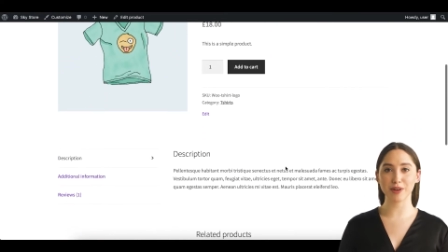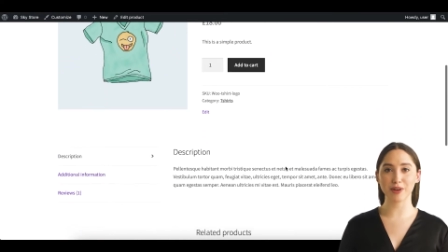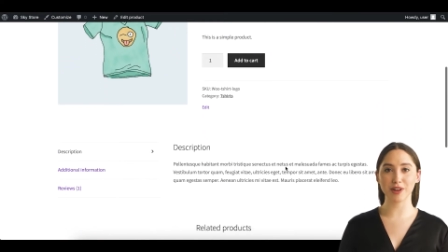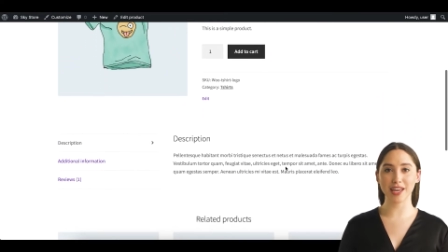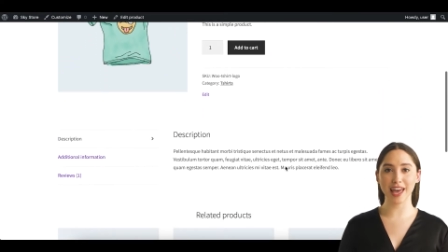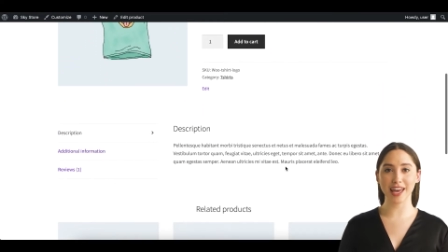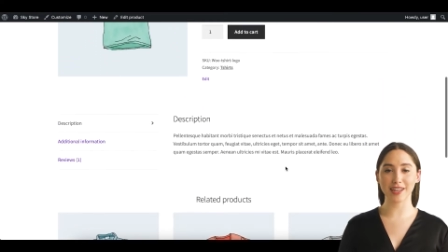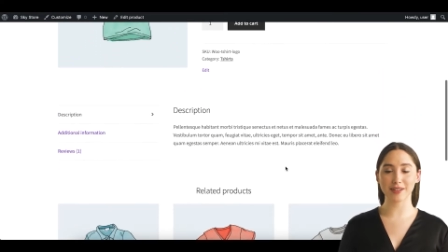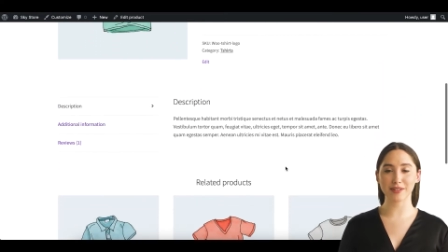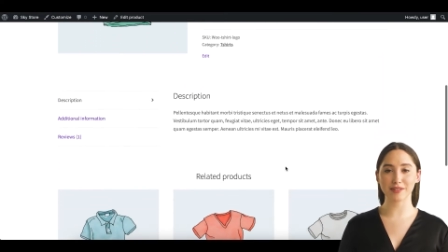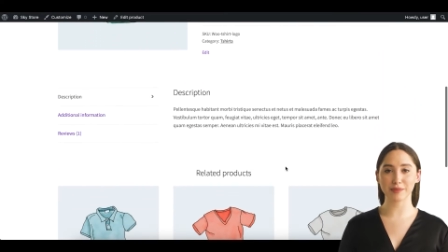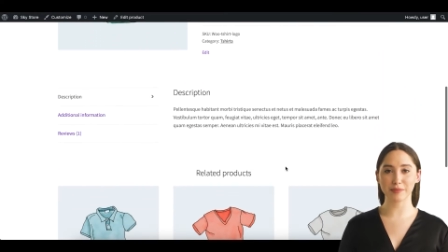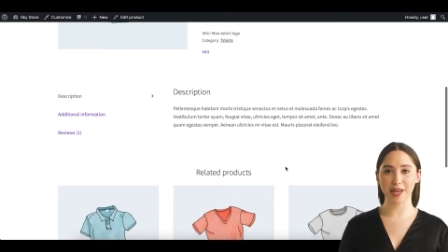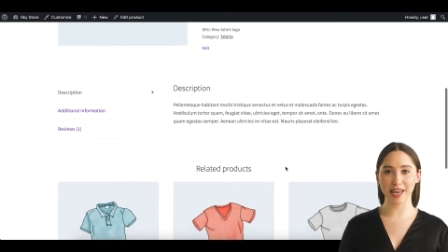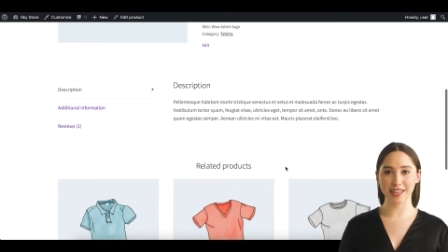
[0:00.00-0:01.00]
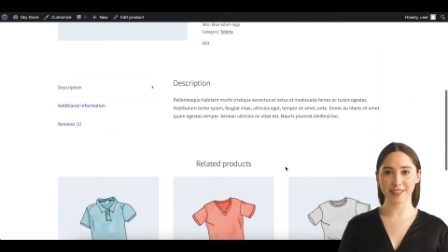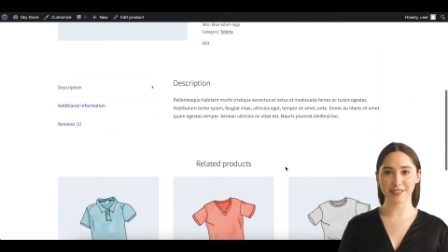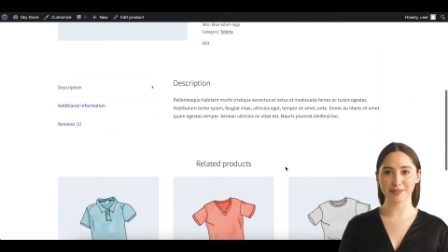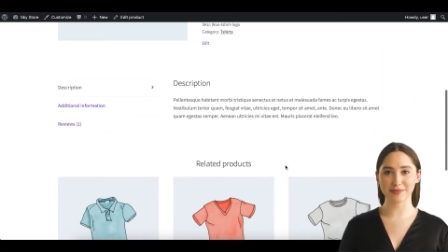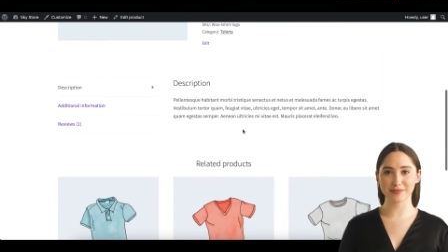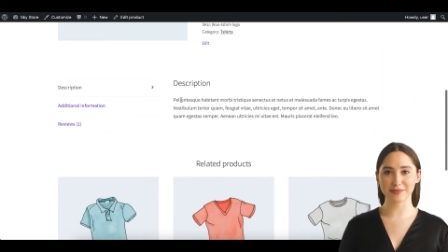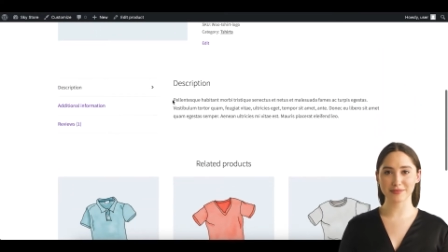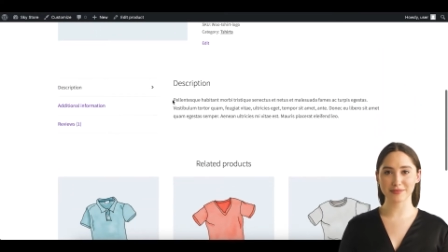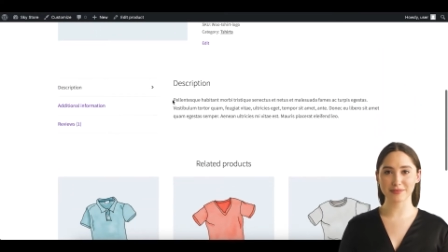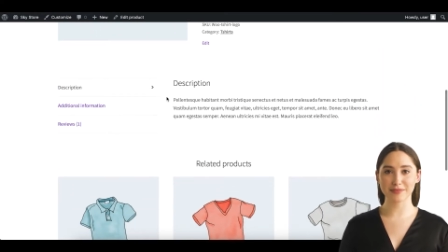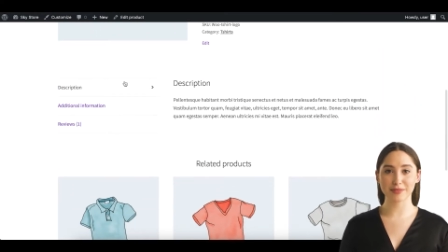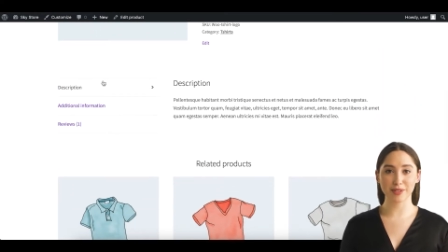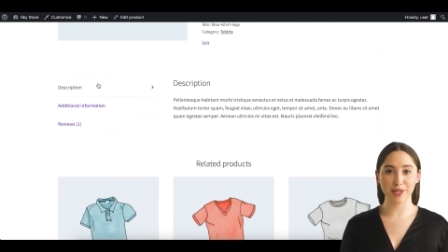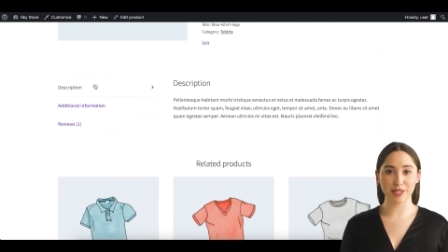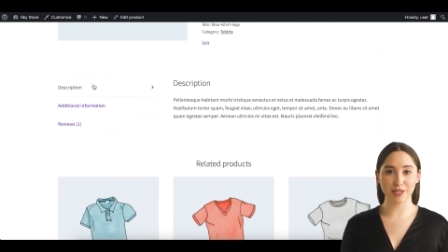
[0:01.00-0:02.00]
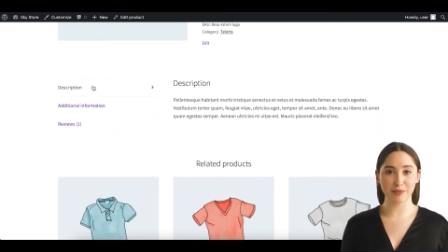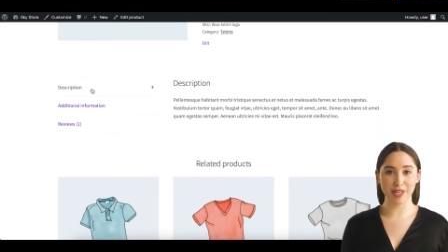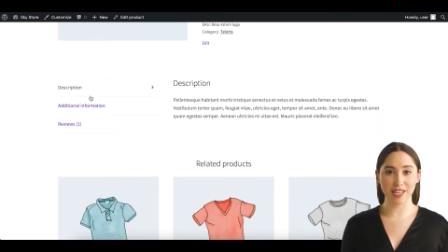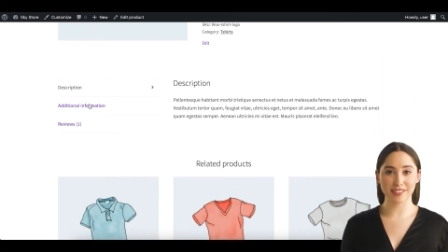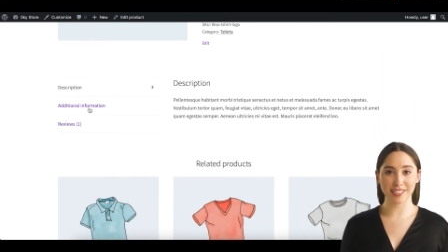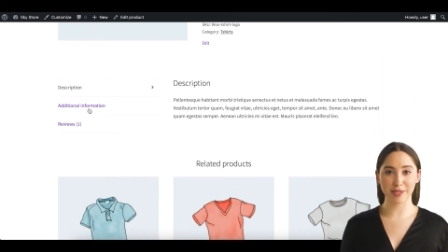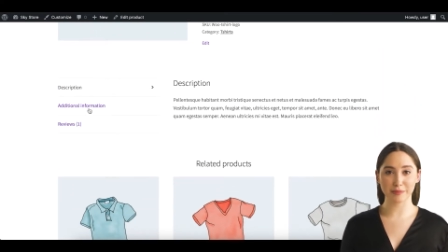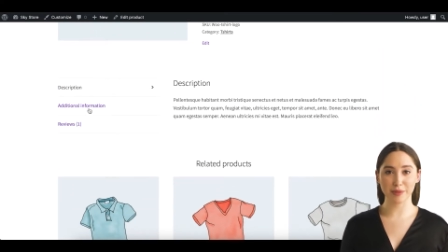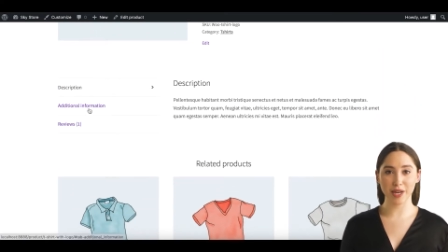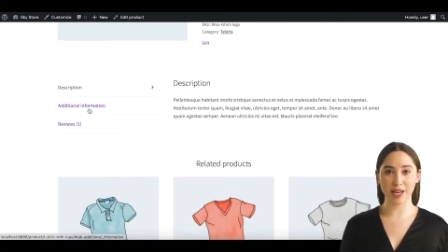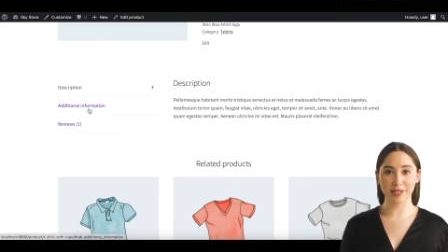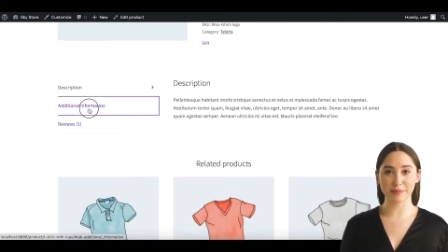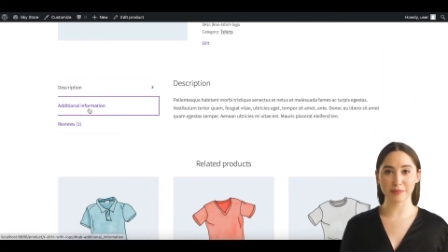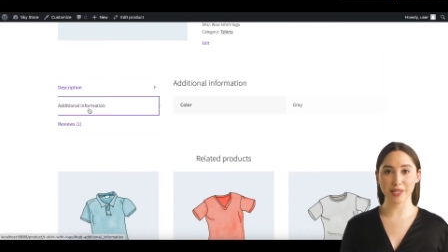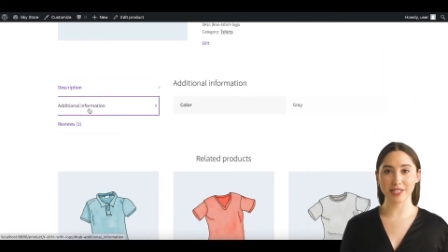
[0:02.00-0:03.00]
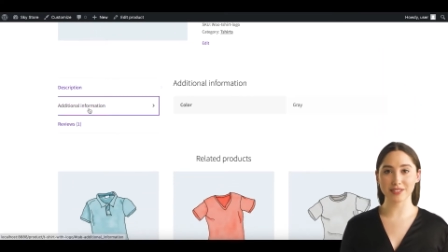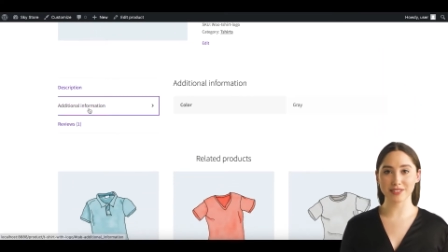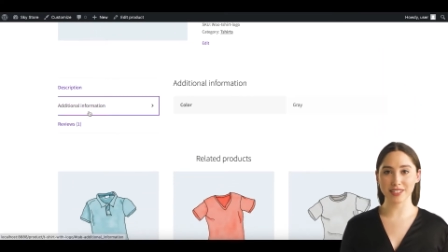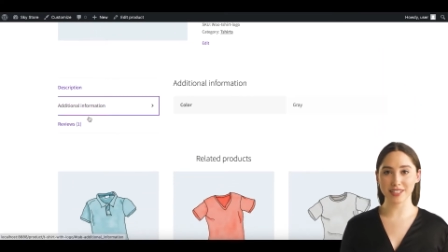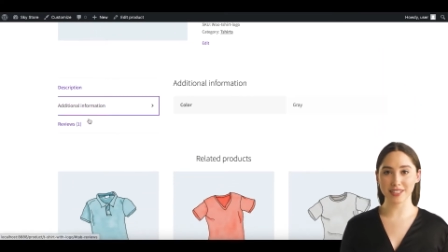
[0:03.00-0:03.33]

or higher on the page. Look around that product page to